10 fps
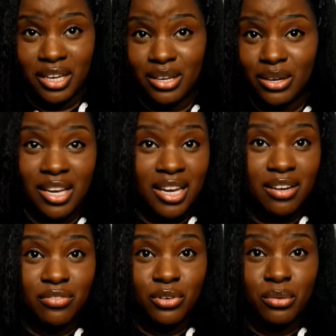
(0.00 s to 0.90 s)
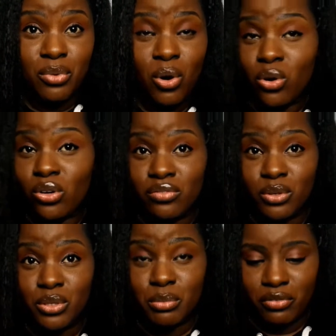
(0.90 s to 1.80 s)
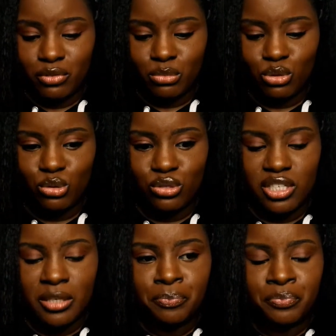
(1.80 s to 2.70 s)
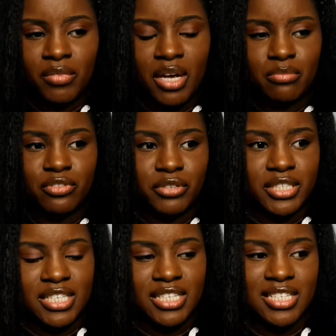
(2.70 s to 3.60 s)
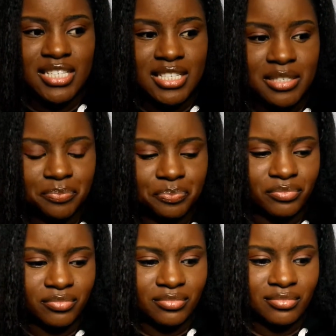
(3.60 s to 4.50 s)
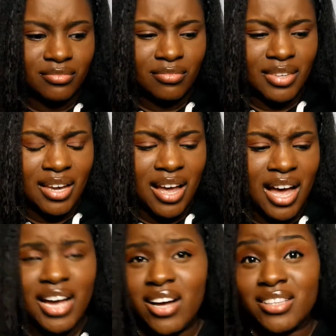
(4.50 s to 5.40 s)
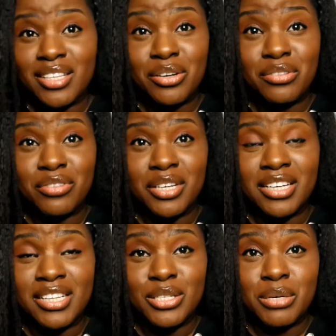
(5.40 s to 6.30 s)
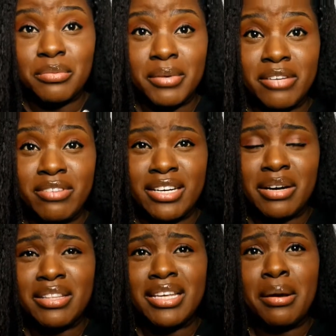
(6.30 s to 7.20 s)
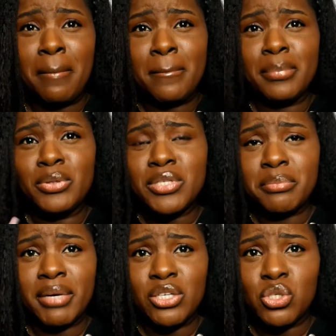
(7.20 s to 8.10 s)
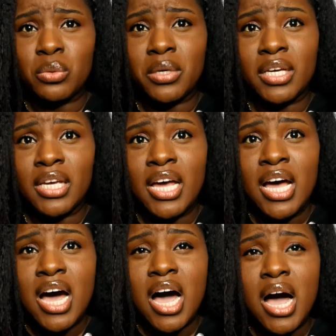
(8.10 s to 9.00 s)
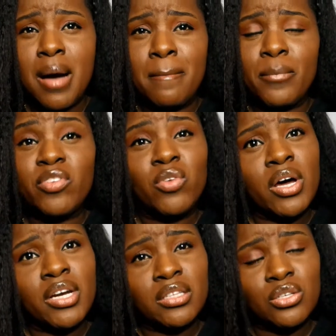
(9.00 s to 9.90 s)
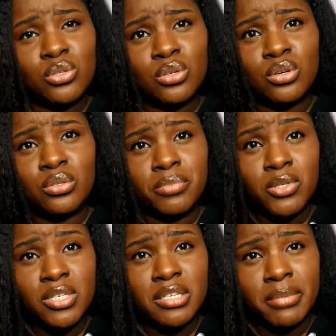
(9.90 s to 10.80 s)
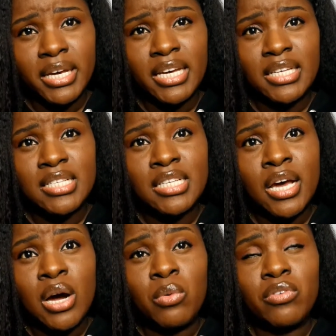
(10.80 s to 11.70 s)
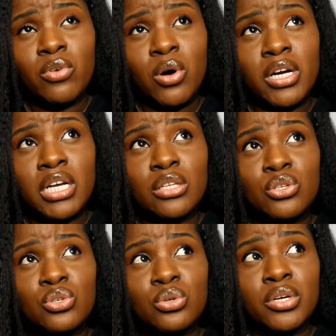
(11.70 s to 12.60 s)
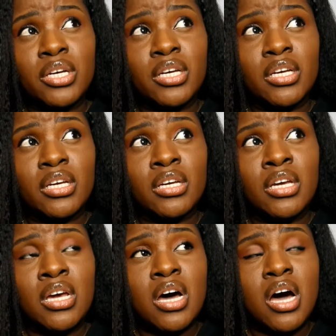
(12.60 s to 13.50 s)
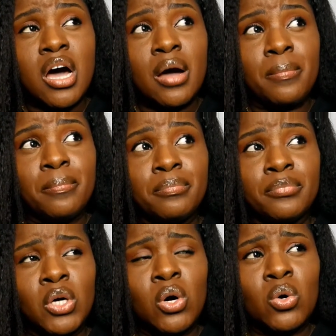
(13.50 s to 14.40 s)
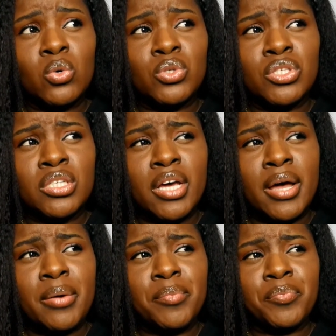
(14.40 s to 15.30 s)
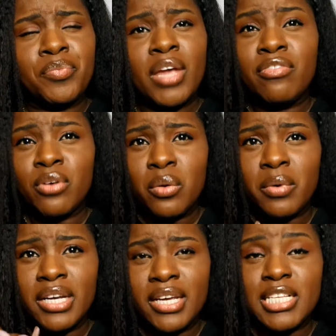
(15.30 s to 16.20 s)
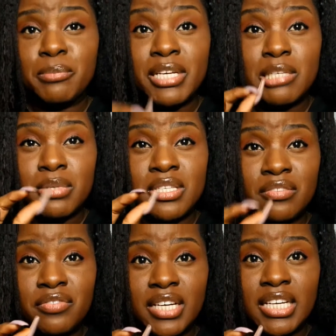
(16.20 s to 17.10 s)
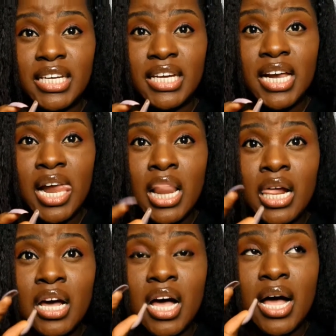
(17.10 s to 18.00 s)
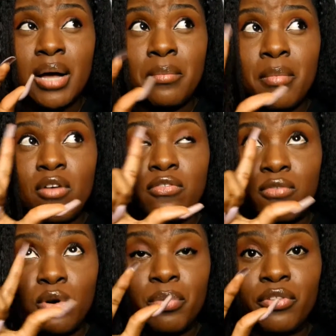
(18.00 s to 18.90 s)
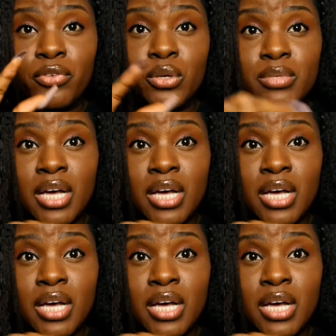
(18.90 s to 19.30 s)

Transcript: You can get it from all of those perfume stores. Um, for instance, I can't think of one at the top of my head right now. I think Boots might do it. Um, we've got another store called Beauty Base. We've got another store here um, called, um, I forgot what it is, but specifically um, for perfumes.